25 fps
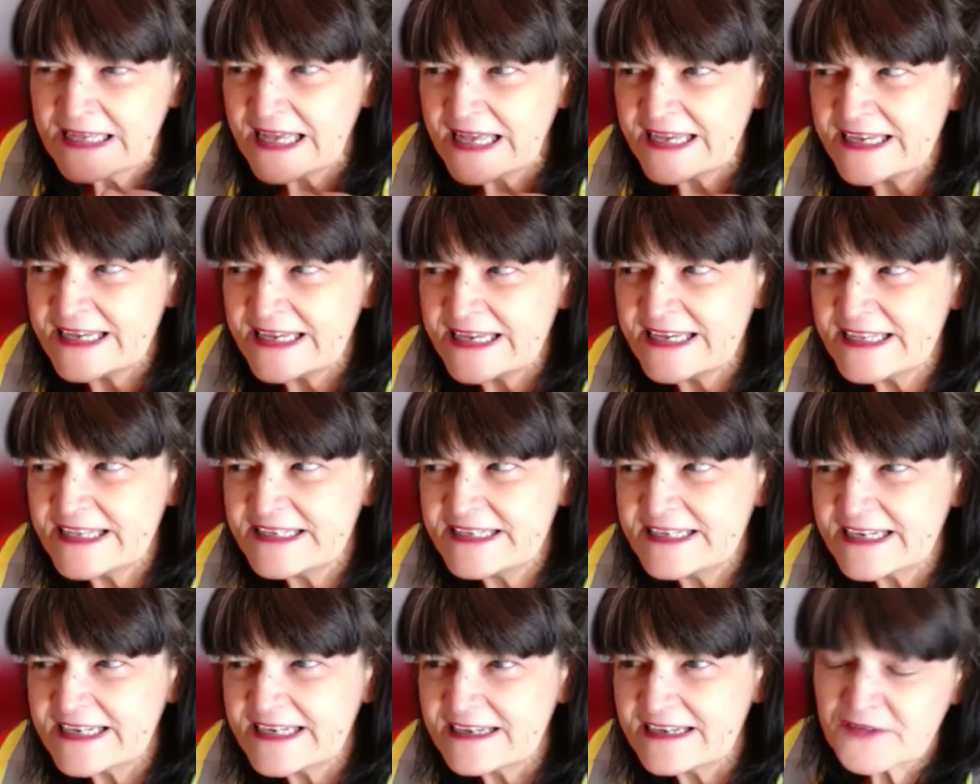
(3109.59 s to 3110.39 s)

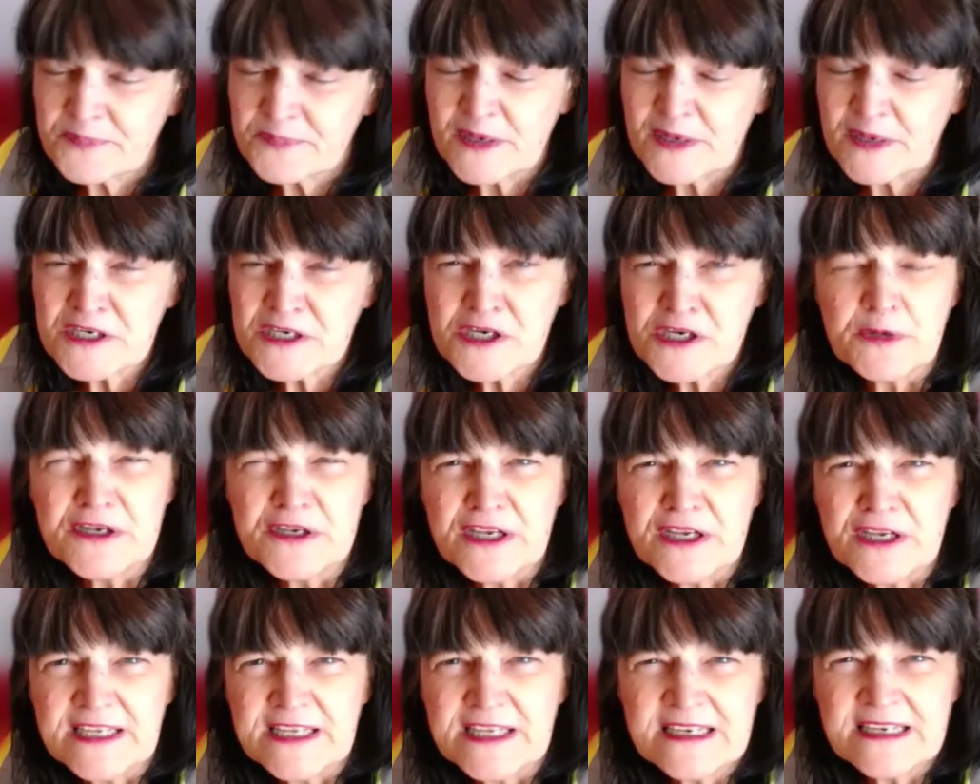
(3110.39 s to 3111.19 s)
And especially
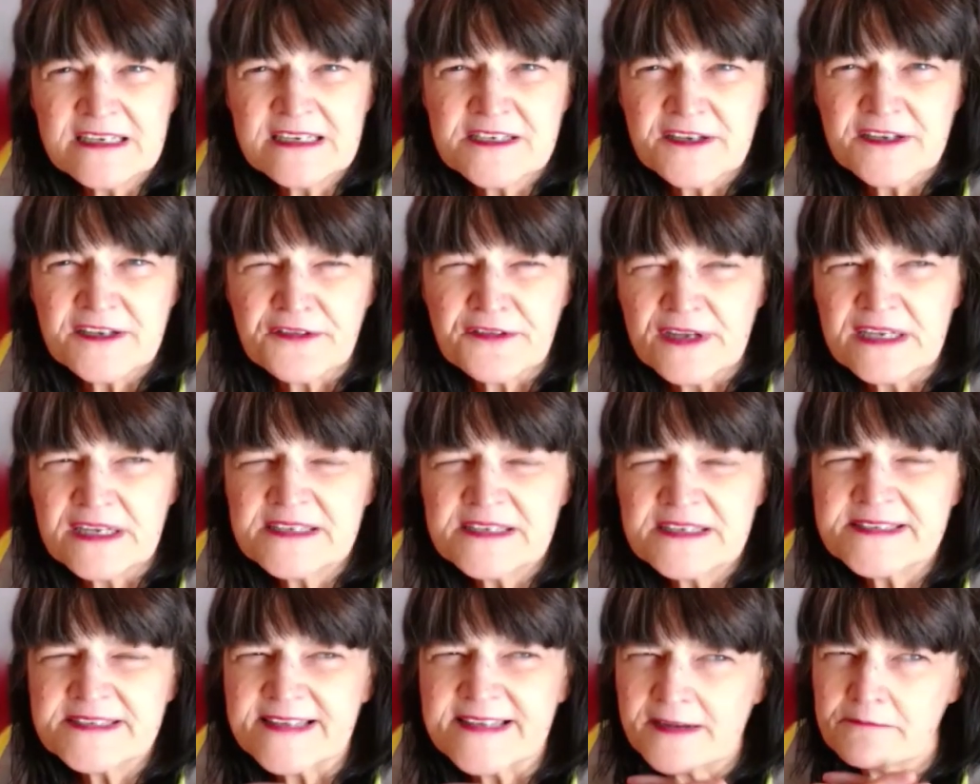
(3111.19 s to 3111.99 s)
when you get into
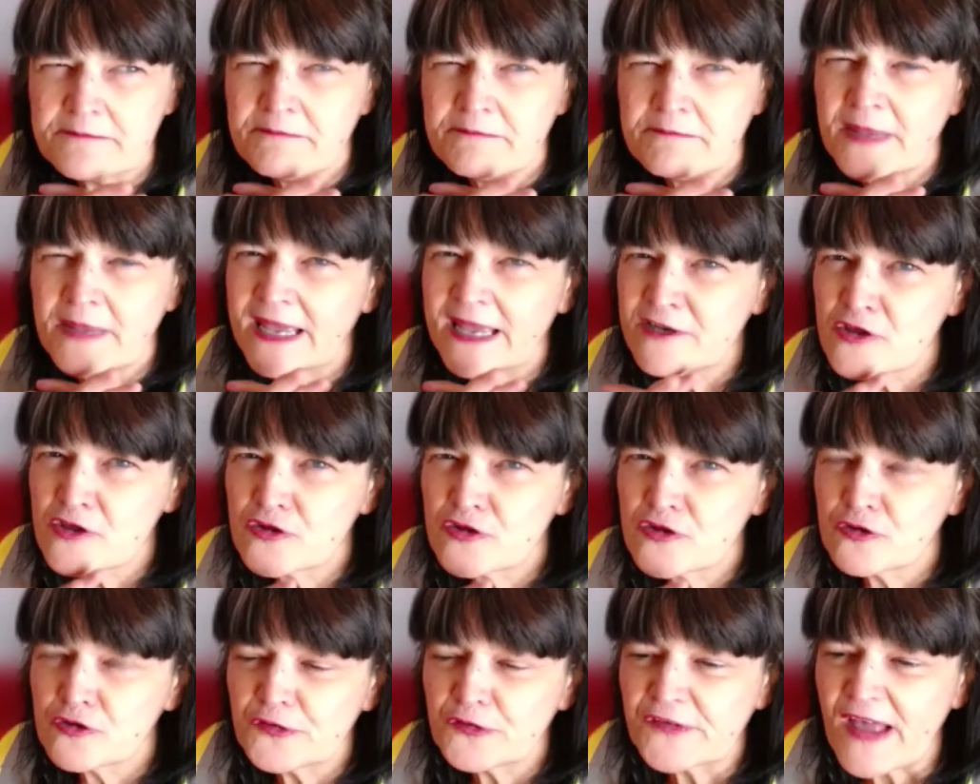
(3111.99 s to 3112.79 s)
things like
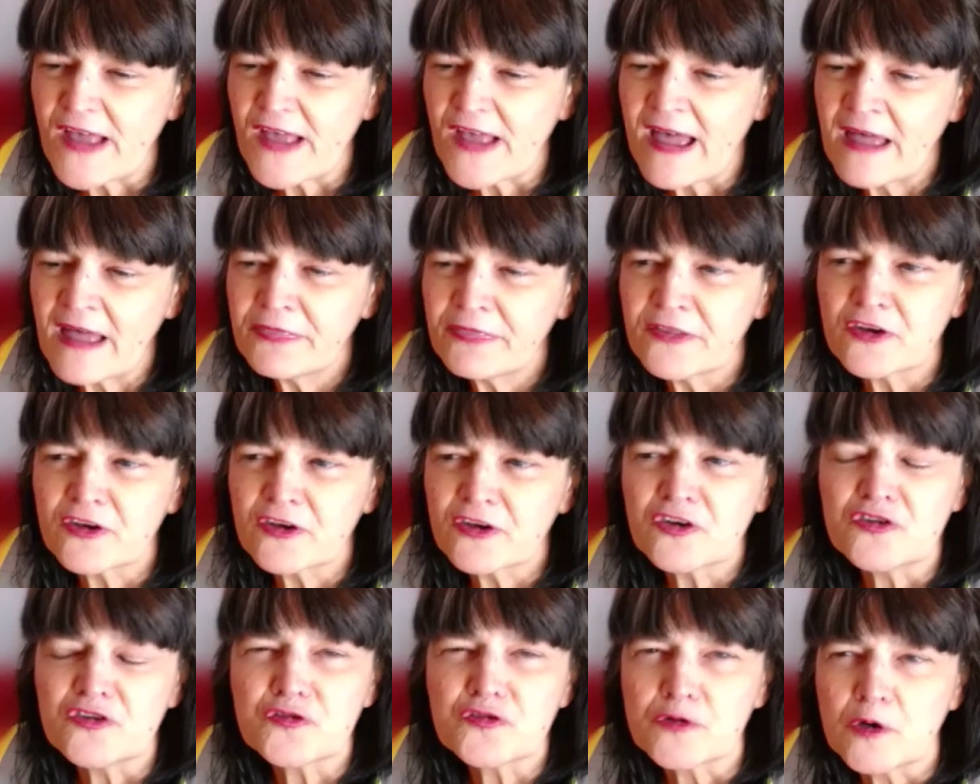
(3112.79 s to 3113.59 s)
managers at the
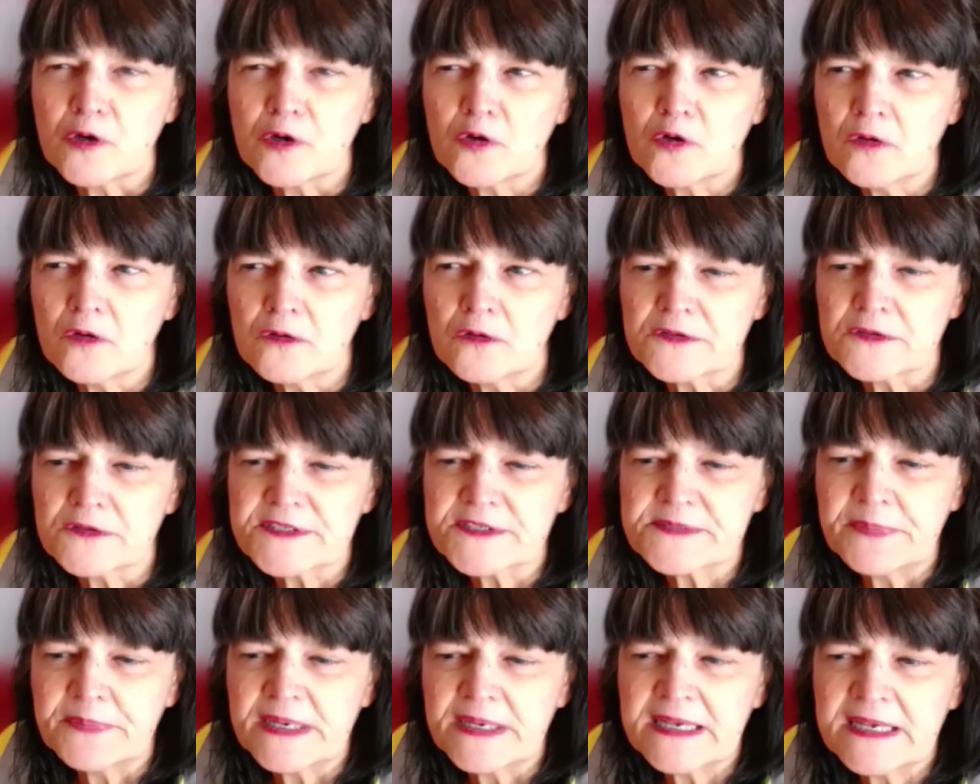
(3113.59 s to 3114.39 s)
controls,
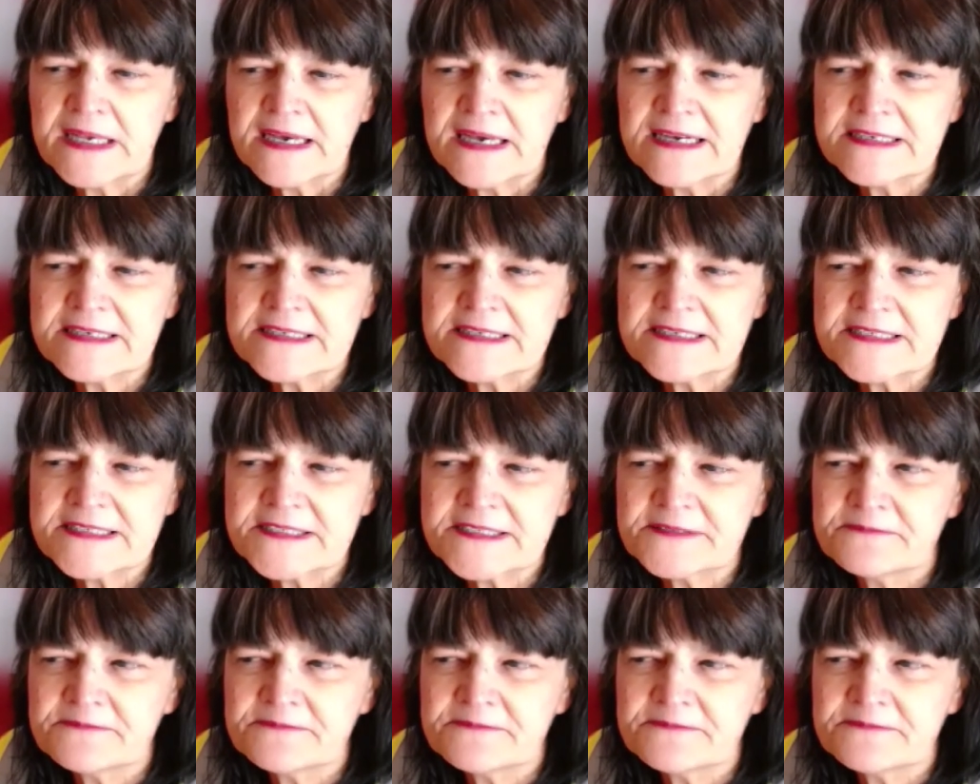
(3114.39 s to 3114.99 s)
because